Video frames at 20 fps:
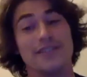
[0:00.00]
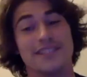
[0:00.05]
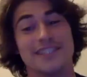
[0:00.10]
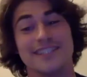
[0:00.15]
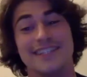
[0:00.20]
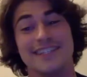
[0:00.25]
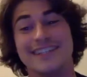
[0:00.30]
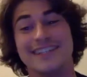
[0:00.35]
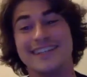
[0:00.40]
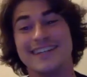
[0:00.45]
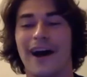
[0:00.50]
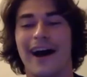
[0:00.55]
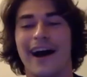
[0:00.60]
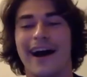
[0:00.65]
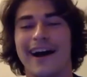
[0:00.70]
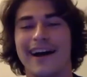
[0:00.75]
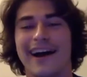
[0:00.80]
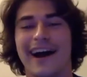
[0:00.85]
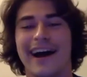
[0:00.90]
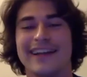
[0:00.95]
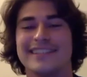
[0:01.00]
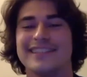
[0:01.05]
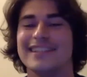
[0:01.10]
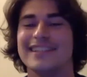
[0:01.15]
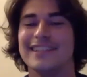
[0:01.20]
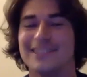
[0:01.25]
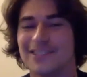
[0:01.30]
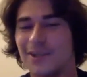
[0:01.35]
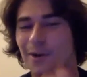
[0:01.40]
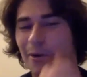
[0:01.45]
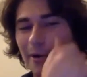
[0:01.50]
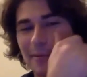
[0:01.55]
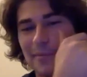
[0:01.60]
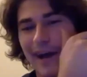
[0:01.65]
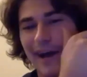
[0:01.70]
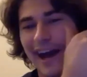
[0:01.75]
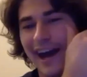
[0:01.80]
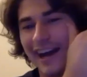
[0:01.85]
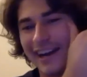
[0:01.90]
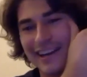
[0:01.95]
it. I see us going
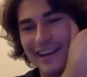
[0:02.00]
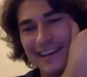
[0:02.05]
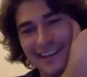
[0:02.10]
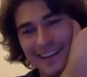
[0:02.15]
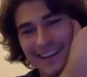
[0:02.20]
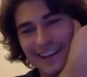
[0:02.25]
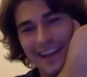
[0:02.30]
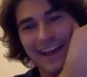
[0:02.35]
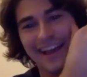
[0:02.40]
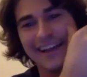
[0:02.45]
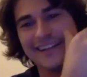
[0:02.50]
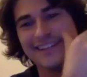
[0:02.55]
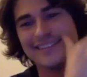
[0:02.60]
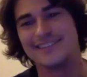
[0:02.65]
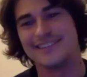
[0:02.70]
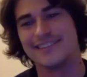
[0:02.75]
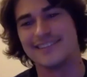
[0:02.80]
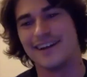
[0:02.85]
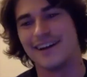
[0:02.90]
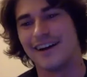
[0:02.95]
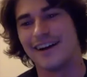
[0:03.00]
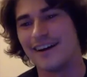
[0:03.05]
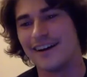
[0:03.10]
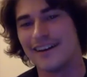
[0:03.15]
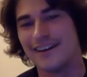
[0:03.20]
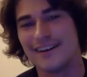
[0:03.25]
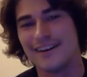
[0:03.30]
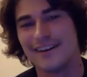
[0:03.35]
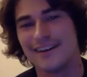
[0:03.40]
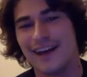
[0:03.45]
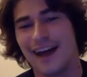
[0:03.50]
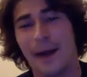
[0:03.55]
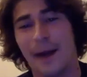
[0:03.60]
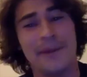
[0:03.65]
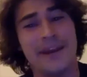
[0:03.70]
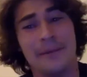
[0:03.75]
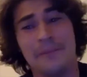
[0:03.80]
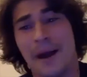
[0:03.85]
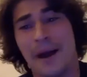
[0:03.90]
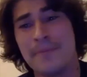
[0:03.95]
back. And,
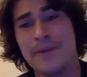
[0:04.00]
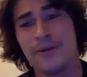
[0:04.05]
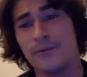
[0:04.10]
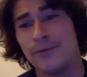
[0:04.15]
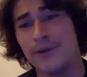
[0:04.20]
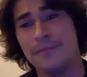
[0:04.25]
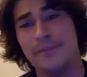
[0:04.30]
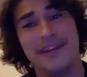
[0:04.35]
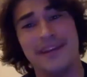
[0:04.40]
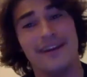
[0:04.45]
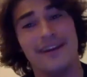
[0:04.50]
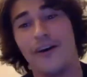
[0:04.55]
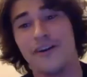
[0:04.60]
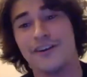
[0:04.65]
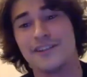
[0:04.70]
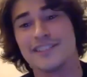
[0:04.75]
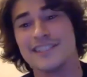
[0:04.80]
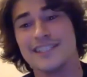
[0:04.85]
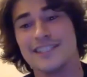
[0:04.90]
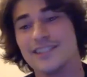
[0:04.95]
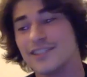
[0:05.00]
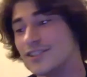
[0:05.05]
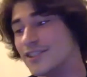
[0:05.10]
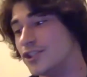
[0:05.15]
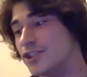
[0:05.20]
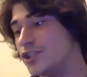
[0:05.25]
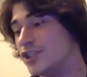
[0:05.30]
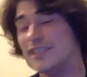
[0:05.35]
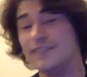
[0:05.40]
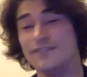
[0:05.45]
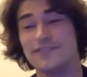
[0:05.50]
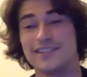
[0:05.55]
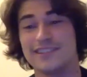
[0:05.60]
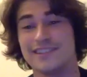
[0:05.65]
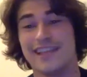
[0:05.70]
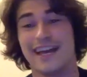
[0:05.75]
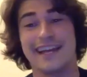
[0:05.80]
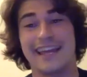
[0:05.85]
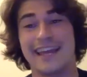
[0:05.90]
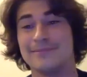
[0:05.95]
it might be a repeat, honestly, because the Chiefs,
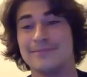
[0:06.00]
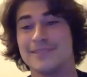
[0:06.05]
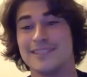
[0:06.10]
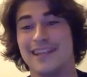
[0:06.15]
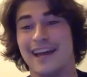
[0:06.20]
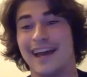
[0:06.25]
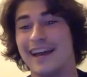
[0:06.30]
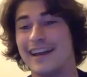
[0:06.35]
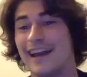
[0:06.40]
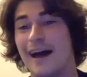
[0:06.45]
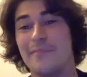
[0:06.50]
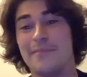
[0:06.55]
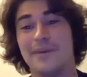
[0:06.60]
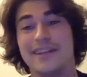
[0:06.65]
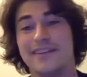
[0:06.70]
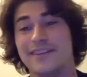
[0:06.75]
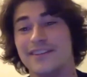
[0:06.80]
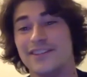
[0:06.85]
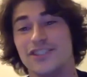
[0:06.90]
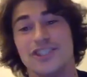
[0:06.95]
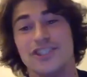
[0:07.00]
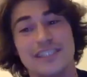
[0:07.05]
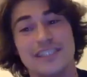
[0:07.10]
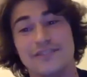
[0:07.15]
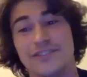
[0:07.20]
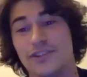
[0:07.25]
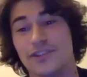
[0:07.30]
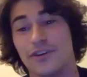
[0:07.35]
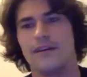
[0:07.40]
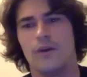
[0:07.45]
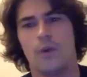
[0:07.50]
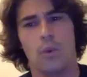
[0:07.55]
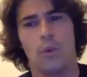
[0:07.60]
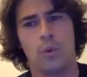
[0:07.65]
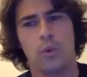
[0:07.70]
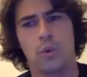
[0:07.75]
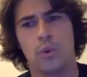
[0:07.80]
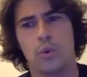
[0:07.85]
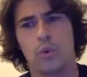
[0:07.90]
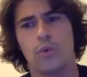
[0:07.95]
that game tonight, the Chiefs are
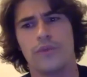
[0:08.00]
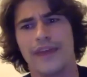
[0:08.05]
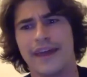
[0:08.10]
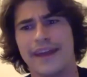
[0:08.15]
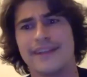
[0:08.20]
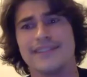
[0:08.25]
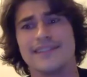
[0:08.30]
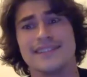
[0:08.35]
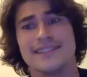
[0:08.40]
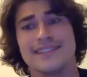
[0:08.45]
that is a